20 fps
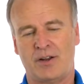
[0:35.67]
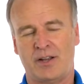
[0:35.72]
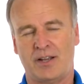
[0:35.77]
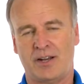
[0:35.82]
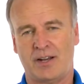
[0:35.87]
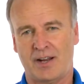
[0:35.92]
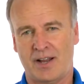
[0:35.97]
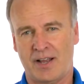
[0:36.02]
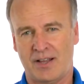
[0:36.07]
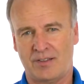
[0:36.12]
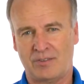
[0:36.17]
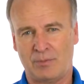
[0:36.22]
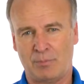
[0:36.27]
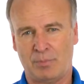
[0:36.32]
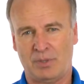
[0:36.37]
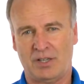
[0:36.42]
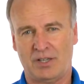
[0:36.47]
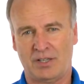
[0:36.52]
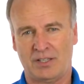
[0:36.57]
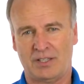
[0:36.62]
and it has a
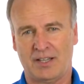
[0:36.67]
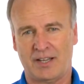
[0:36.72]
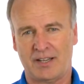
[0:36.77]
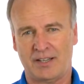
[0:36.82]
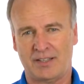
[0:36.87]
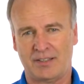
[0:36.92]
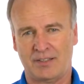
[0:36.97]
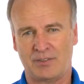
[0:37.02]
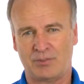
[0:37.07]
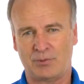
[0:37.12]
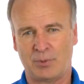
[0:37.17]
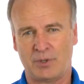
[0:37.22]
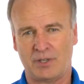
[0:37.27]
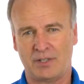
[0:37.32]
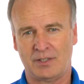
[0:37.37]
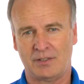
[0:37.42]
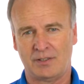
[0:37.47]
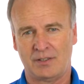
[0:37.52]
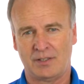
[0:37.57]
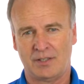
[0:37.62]
plug like this
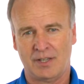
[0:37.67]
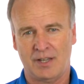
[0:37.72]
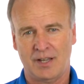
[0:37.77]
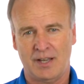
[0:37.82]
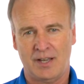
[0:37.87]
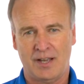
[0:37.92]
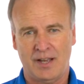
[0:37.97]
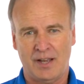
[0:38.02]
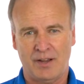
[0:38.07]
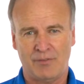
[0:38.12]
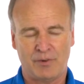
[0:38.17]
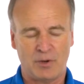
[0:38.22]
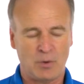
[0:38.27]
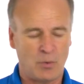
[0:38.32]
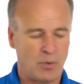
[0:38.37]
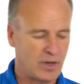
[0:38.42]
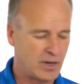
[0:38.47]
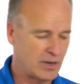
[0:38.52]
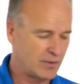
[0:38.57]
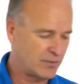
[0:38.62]
one, every
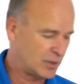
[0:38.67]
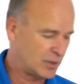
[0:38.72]
one of